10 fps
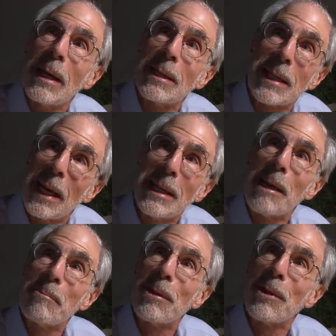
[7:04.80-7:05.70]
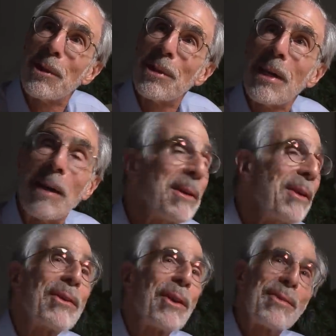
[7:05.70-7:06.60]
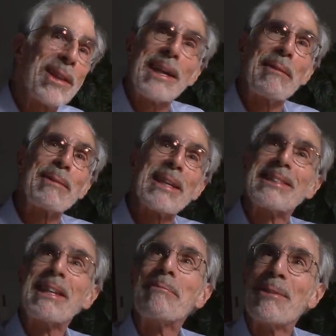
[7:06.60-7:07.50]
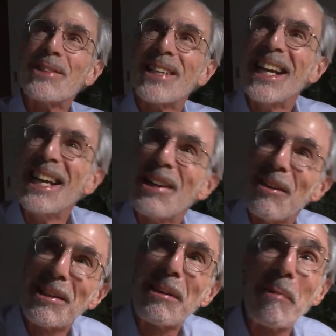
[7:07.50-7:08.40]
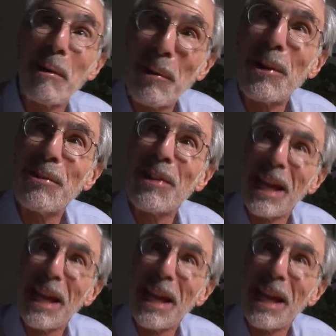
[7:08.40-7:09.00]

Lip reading: It can't happen a third time, even over the complex numbers. You have to take my word for